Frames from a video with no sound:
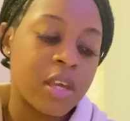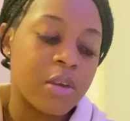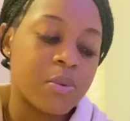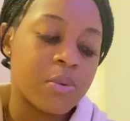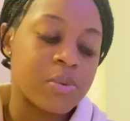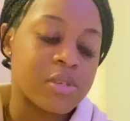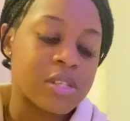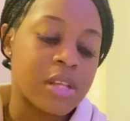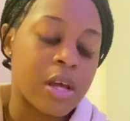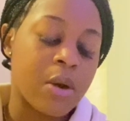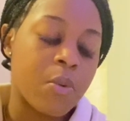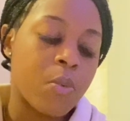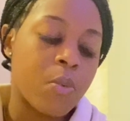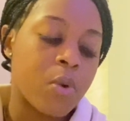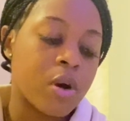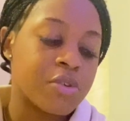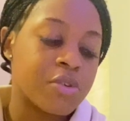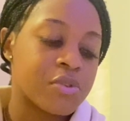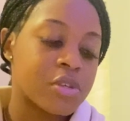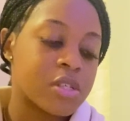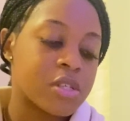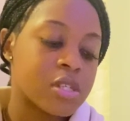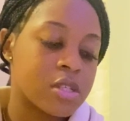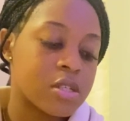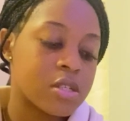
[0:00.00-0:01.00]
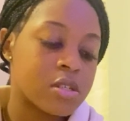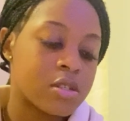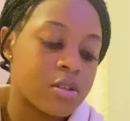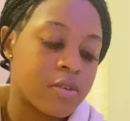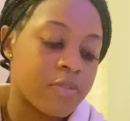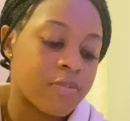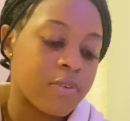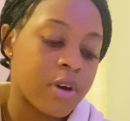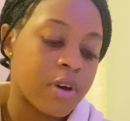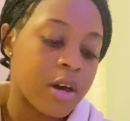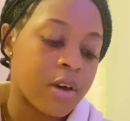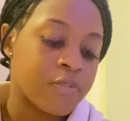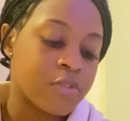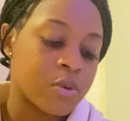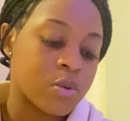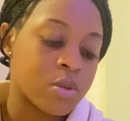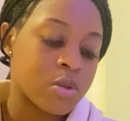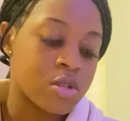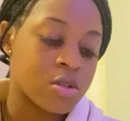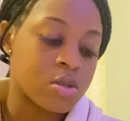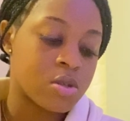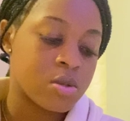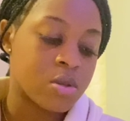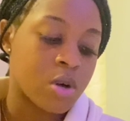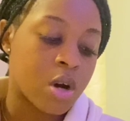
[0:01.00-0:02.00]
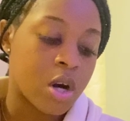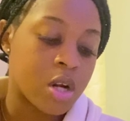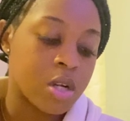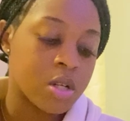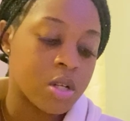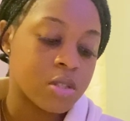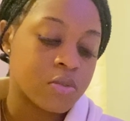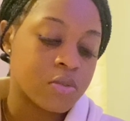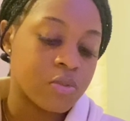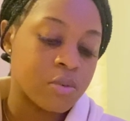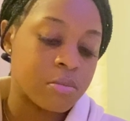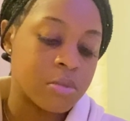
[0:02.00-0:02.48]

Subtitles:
It was like $165 for